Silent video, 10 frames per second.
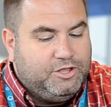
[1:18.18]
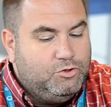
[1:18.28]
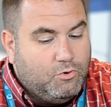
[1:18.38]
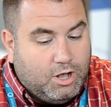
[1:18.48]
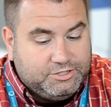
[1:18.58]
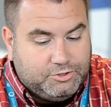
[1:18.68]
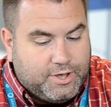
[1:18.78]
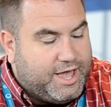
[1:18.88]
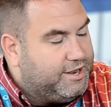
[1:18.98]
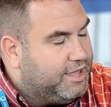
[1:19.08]
you also
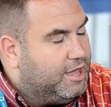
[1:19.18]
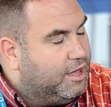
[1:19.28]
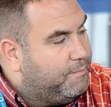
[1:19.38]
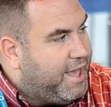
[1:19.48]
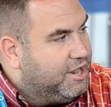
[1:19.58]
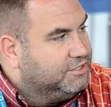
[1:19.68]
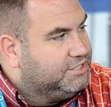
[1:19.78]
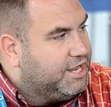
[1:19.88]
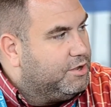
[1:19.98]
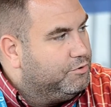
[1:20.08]
had a panel
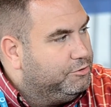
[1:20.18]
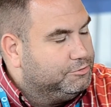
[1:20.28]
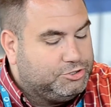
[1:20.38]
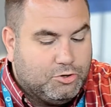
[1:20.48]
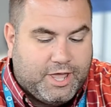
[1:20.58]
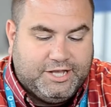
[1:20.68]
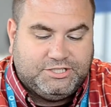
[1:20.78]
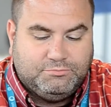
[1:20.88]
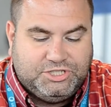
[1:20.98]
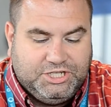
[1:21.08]
today where you were
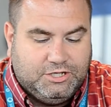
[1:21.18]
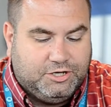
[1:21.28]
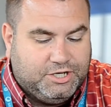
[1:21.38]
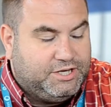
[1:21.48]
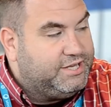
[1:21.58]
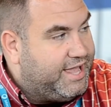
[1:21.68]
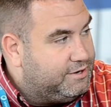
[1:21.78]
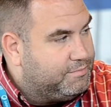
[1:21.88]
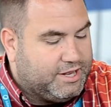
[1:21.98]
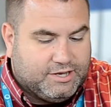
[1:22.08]
showcasing machine learning and
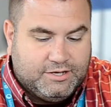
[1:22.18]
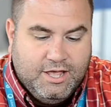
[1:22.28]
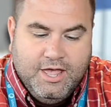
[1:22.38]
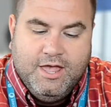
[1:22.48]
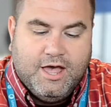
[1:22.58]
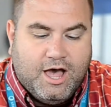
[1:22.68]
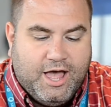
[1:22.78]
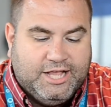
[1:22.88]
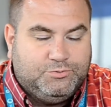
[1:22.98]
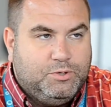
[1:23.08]
data mining.
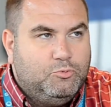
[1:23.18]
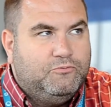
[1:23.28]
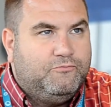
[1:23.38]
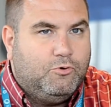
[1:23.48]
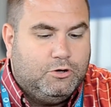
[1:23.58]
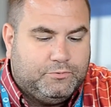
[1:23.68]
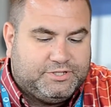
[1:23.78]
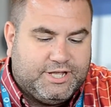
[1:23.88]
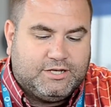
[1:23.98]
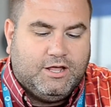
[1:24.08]
As we move forward
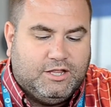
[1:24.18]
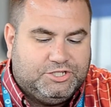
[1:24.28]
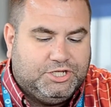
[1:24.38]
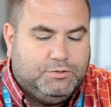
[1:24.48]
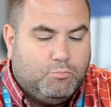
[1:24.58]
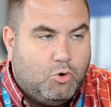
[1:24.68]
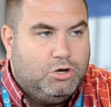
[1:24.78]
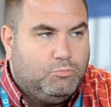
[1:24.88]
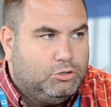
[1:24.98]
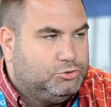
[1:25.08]
with technology, more
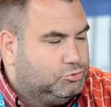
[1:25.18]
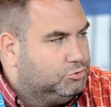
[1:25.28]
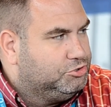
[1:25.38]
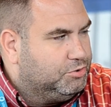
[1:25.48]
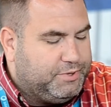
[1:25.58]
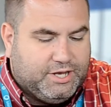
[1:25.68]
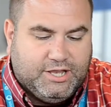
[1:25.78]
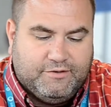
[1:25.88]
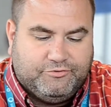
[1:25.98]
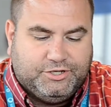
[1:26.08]
and more tools are being
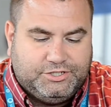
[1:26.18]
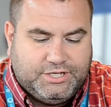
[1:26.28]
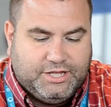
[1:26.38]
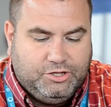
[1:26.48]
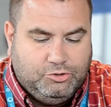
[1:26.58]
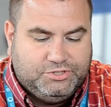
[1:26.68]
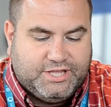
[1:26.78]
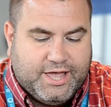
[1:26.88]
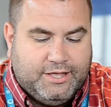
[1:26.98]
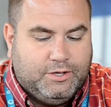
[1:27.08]
leveraged to use
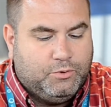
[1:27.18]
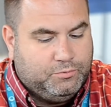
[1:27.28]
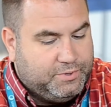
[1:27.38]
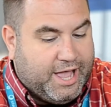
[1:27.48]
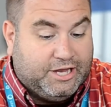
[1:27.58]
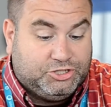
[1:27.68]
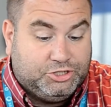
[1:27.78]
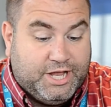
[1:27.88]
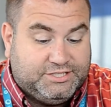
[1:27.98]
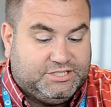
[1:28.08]
that.
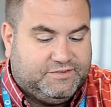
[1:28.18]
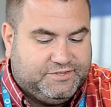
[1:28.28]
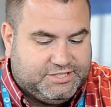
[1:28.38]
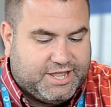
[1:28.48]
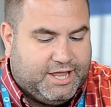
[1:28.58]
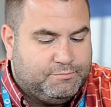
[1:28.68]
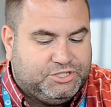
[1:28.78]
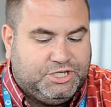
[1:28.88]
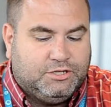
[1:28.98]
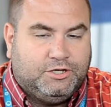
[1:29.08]
Azure has the sophisticated
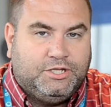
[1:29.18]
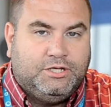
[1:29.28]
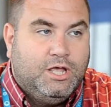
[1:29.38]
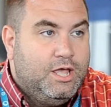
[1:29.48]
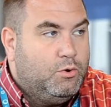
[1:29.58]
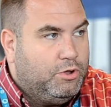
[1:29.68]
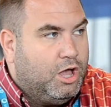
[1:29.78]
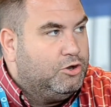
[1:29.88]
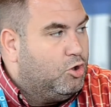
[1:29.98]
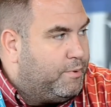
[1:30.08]
machine learning. We
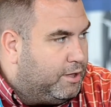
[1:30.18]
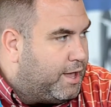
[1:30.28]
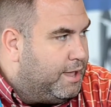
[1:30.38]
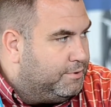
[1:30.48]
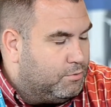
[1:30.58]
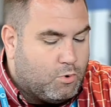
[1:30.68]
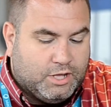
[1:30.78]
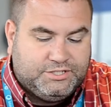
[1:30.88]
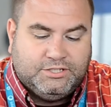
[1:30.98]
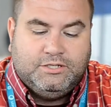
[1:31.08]
all know about IBM
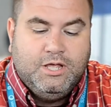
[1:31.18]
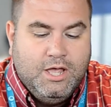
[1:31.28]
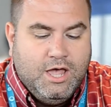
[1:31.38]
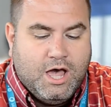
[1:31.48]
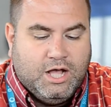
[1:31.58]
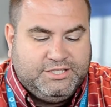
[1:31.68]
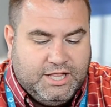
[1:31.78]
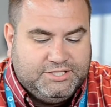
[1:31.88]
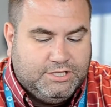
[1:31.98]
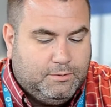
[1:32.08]
Watson.
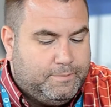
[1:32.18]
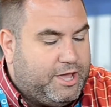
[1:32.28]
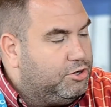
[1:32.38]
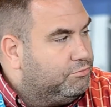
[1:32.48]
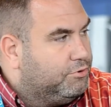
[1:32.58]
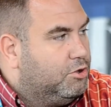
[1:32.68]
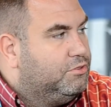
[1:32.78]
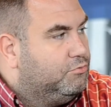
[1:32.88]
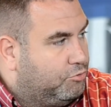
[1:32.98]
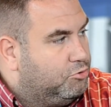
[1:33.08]
Tell us a little bit
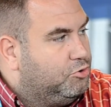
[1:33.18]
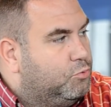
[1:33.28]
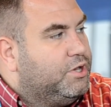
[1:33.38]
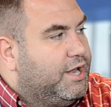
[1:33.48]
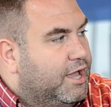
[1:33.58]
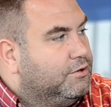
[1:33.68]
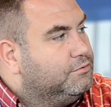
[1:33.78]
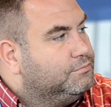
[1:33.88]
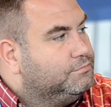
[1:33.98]
about the road you went down.